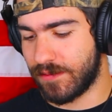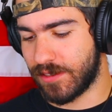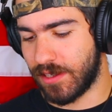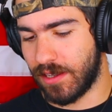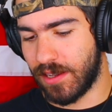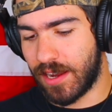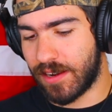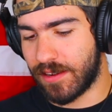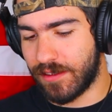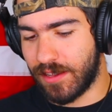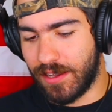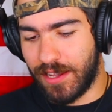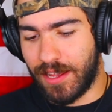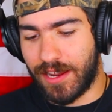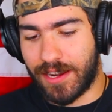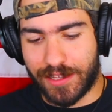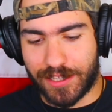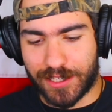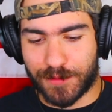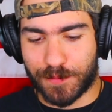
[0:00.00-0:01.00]
a lot of a
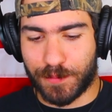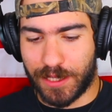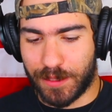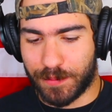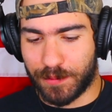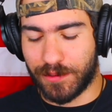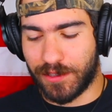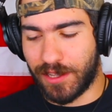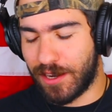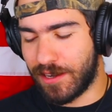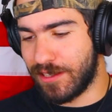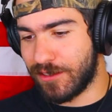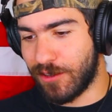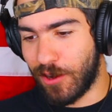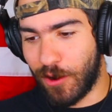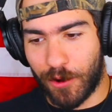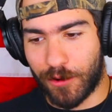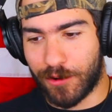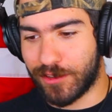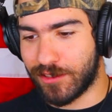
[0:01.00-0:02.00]
lot of these people, a lot of these
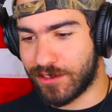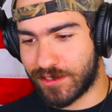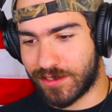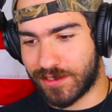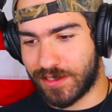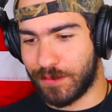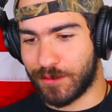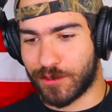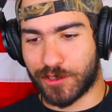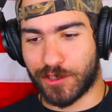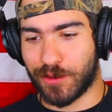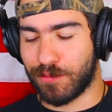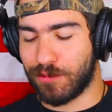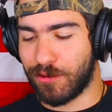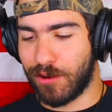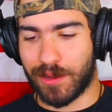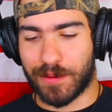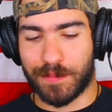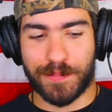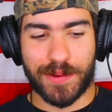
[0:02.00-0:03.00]
artists, I'm sure,
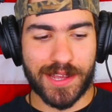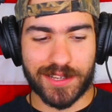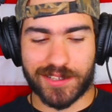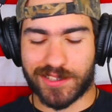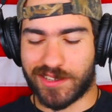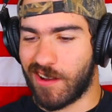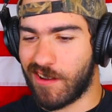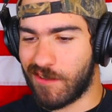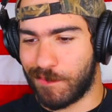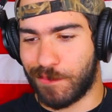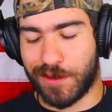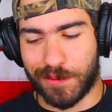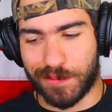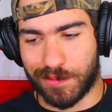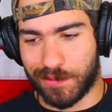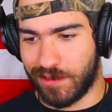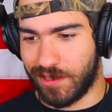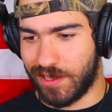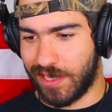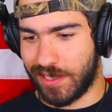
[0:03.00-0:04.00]
probably piss off
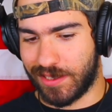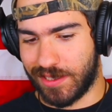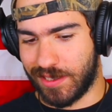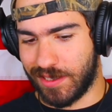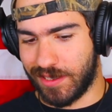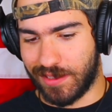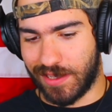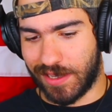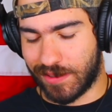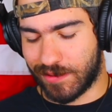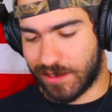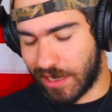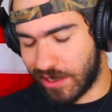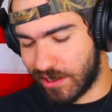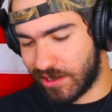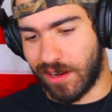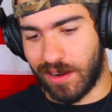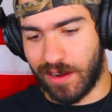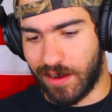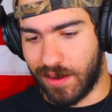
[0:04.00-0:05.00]
people like the like
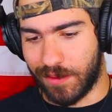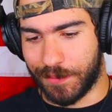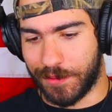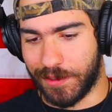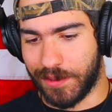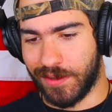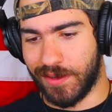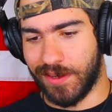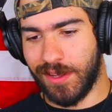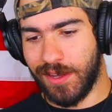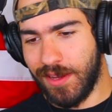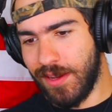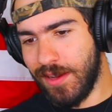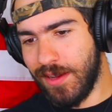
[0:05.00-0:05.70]
like Tom, and